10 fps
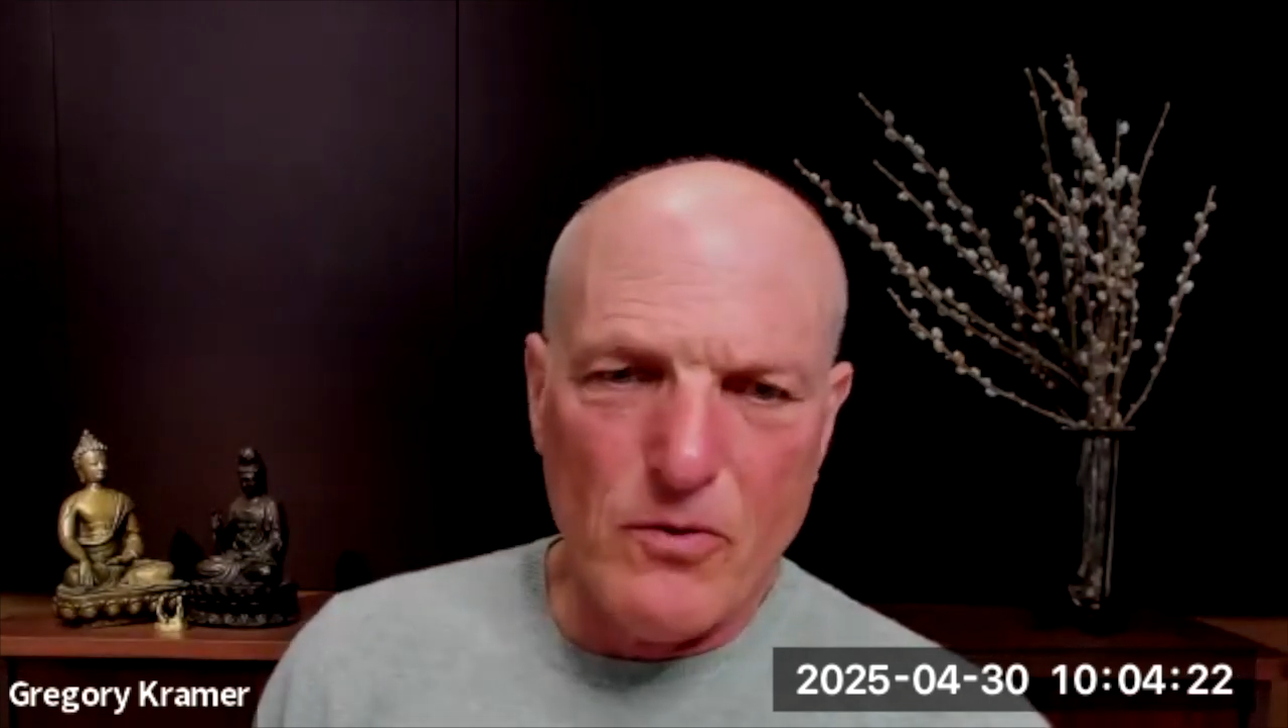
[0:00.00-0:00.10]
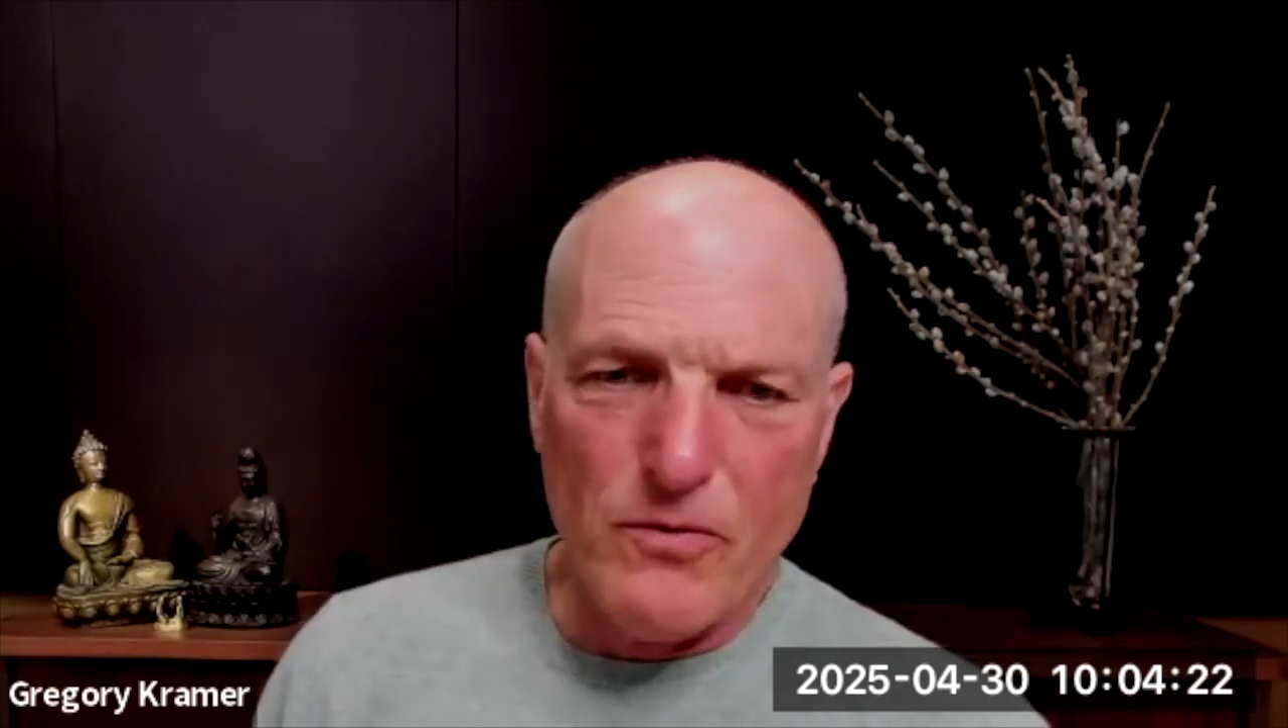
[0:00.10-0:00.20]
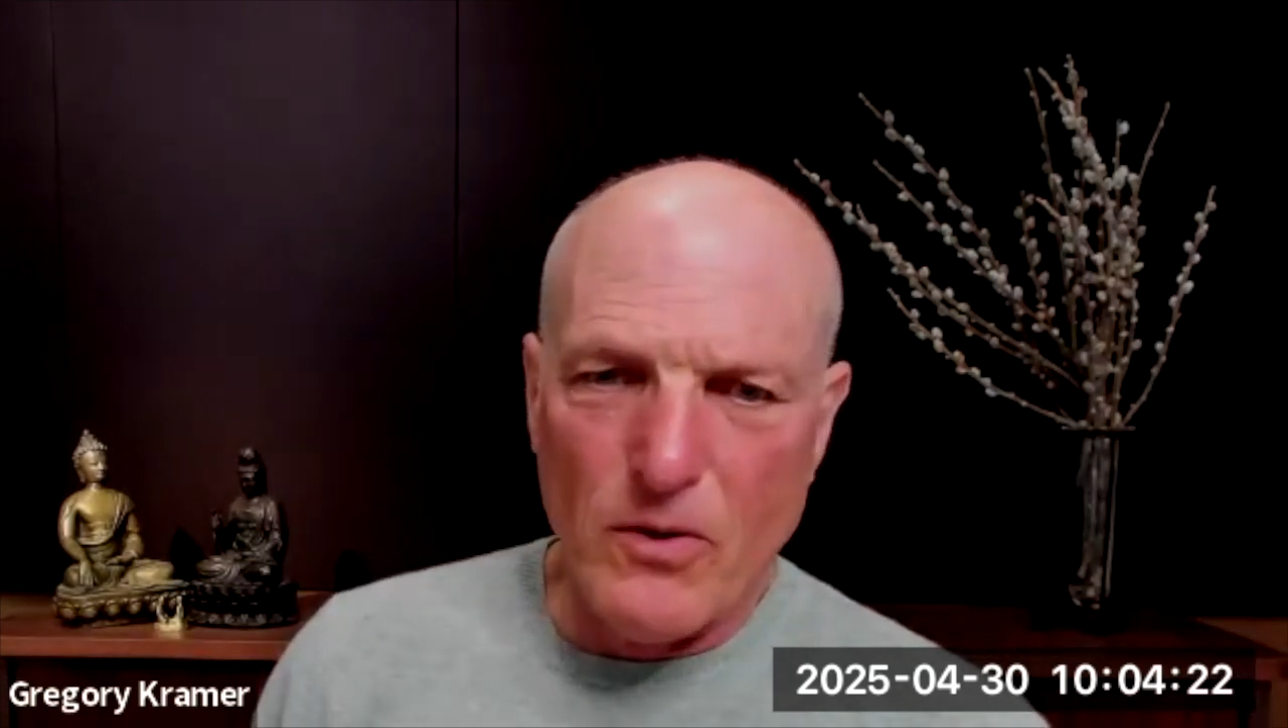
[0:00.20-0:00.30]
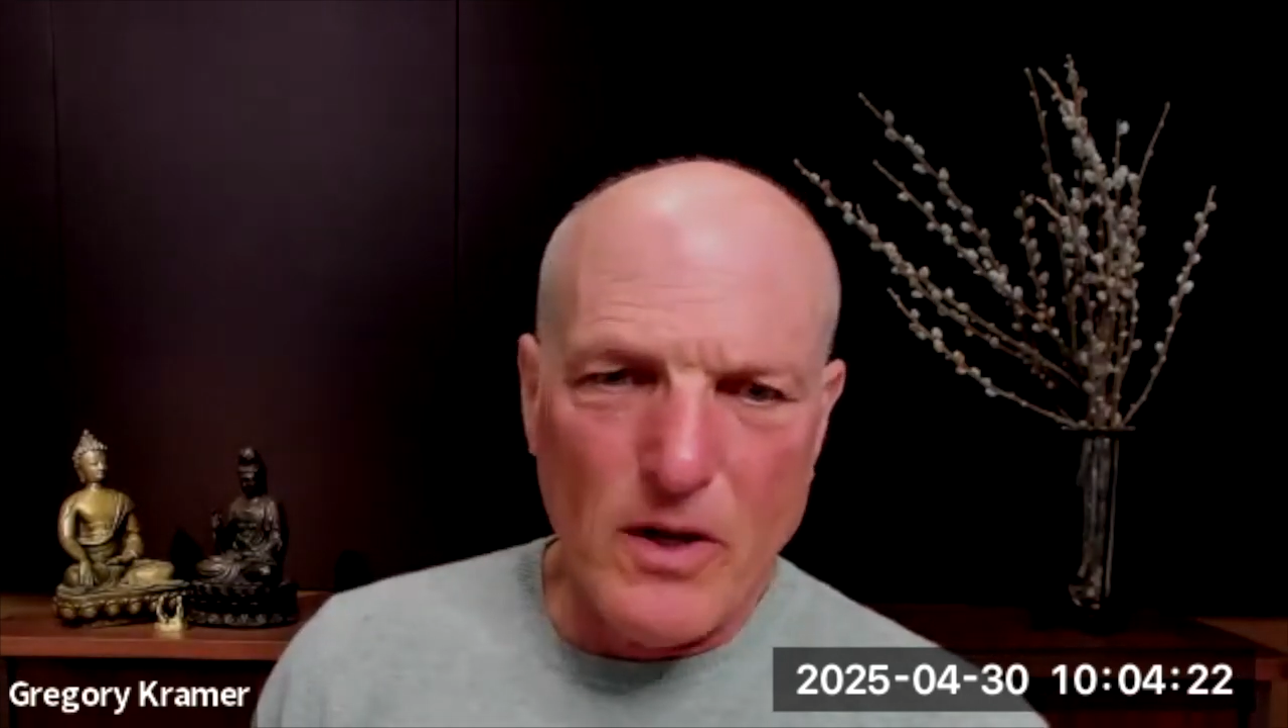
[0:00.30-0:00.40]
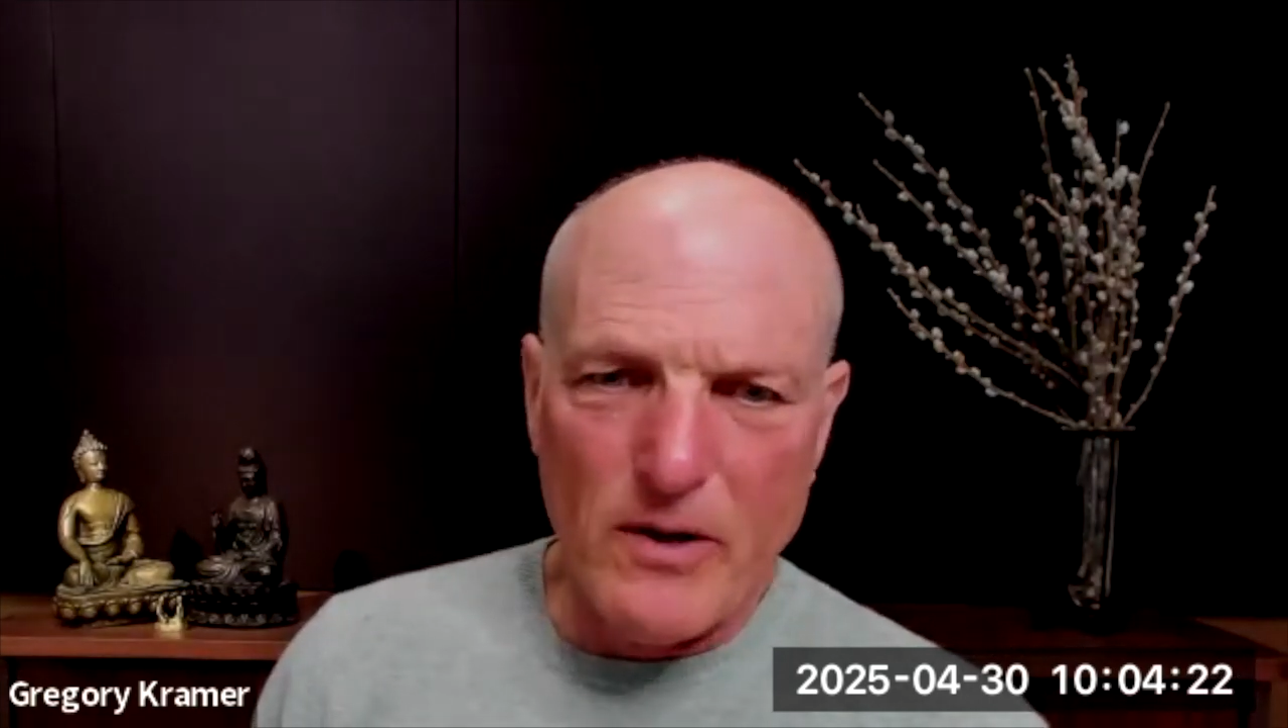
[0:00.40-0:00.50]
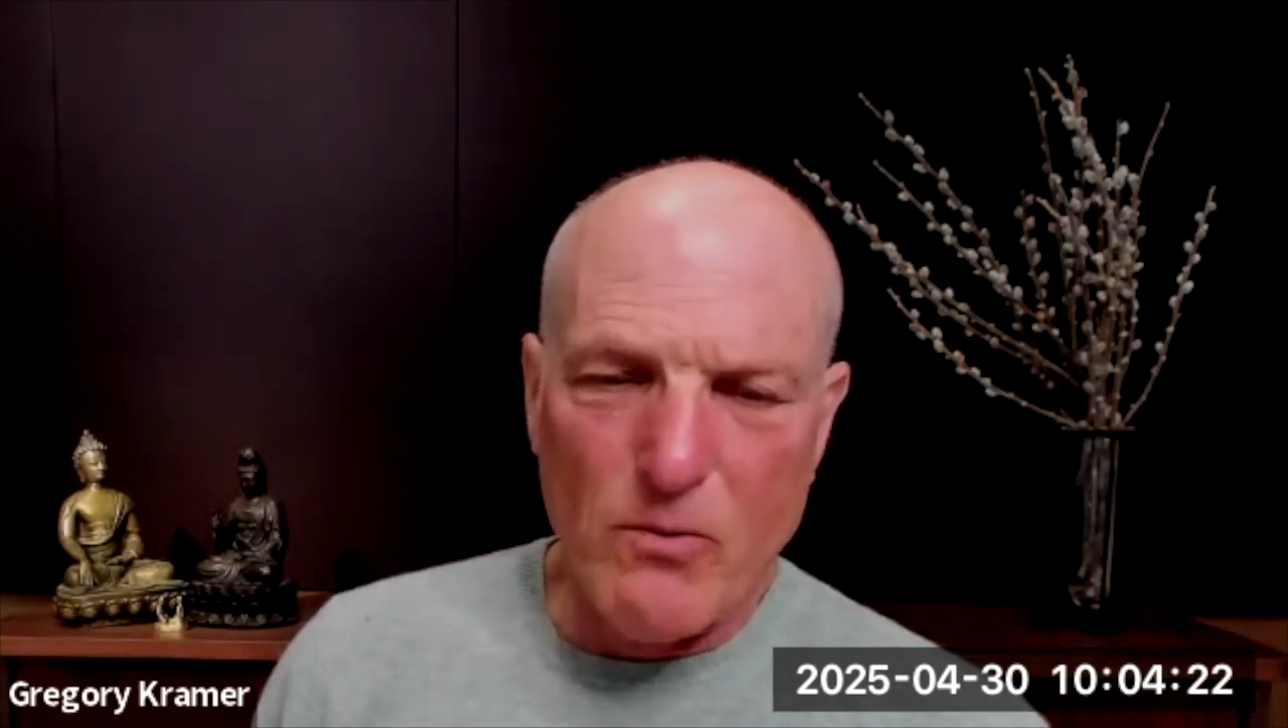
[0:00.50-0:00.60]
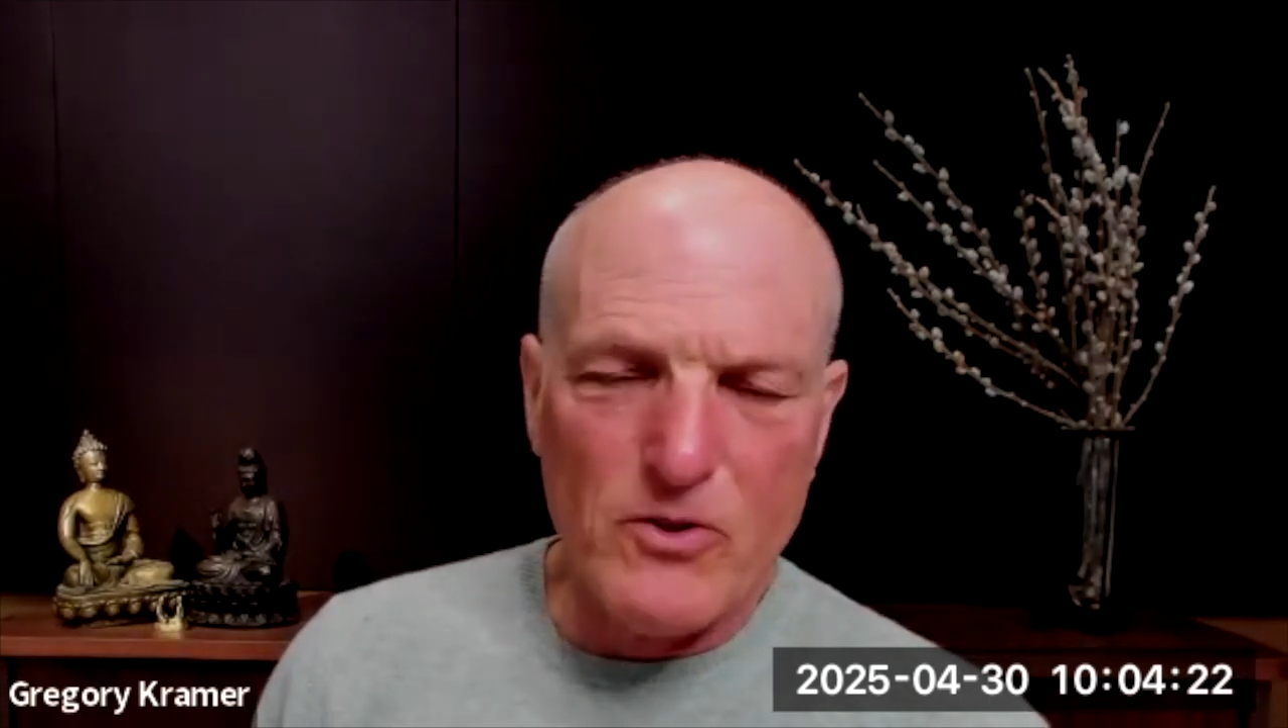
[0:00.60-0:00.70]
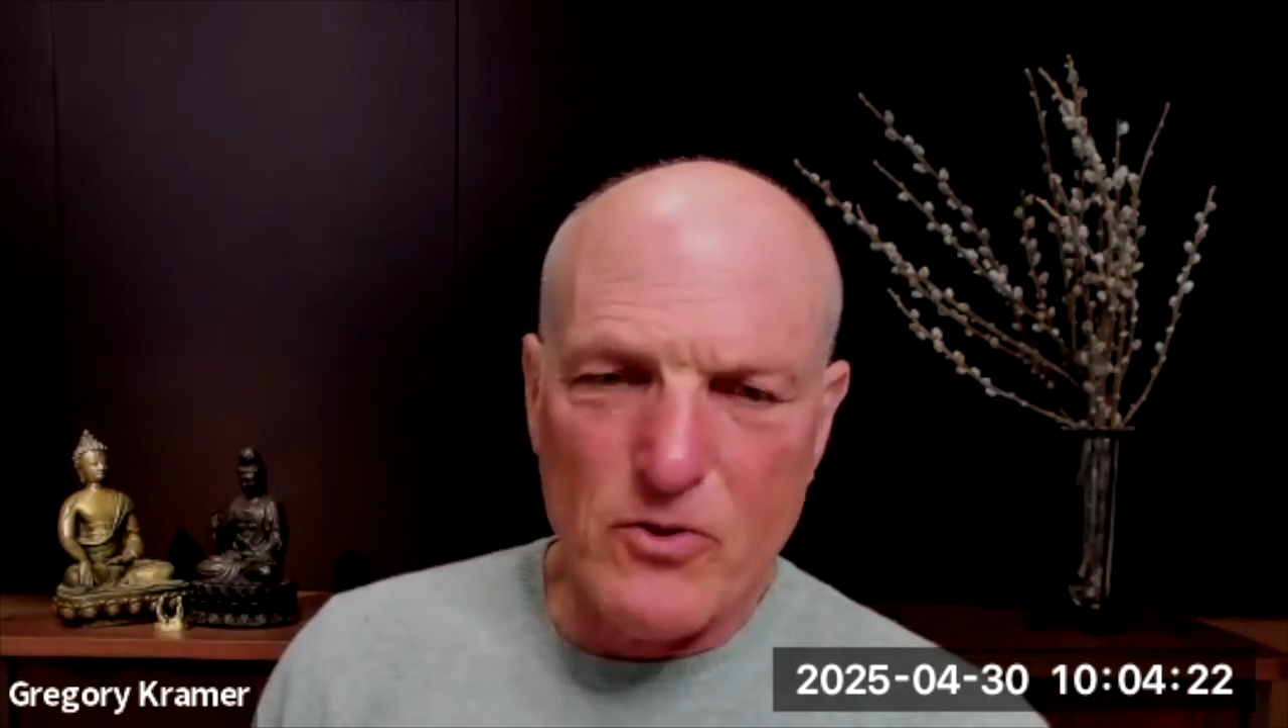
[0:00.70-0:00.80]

approve or